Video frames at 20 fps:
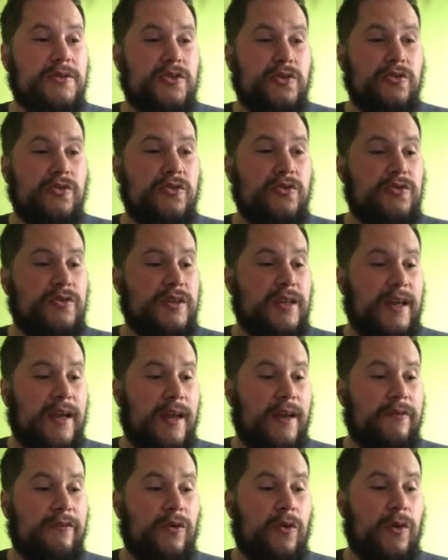you're using kind
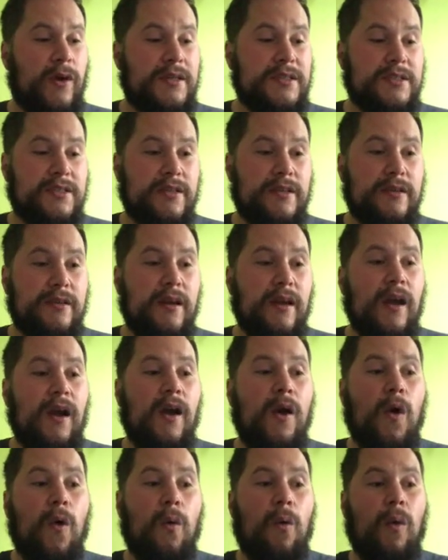of question,
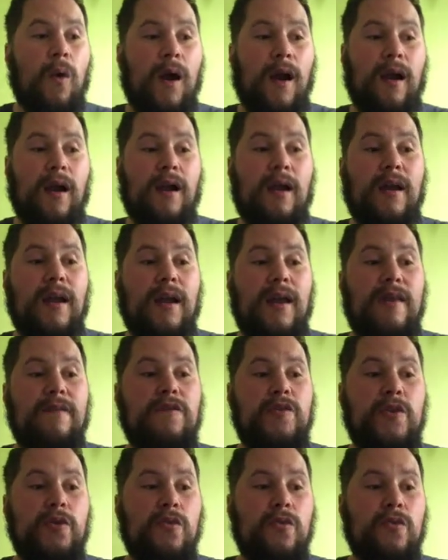where
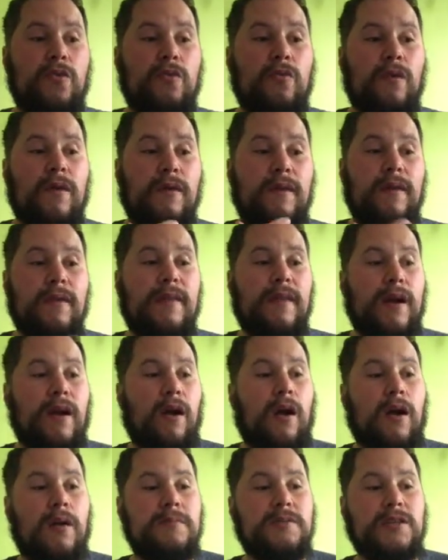the
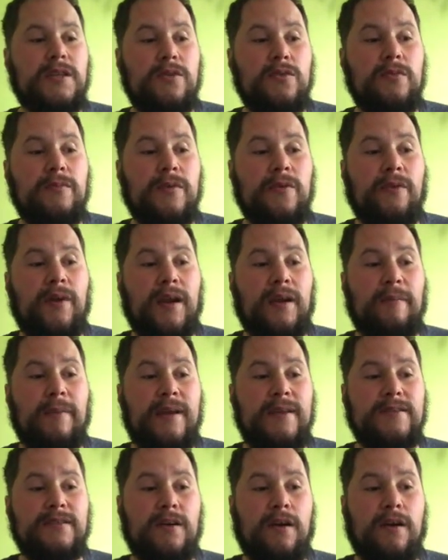carbs that Lumen recommends